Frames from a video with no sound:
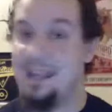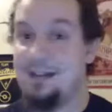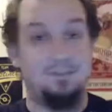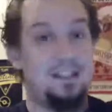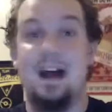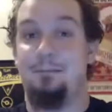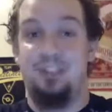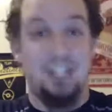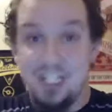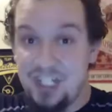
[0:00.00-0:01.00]
yeah,
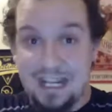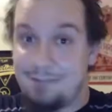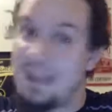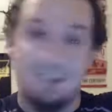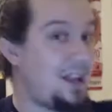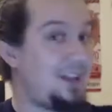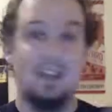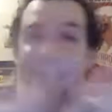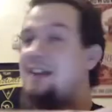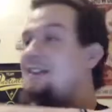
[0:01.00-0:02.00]
GG.
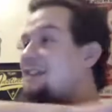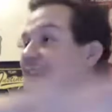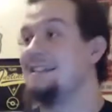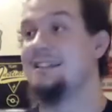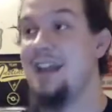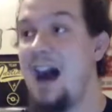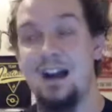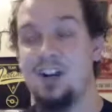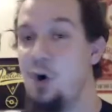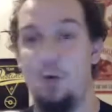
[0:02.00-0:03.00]
That thing is
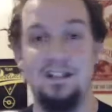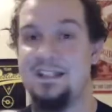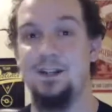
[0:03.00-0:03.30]
not going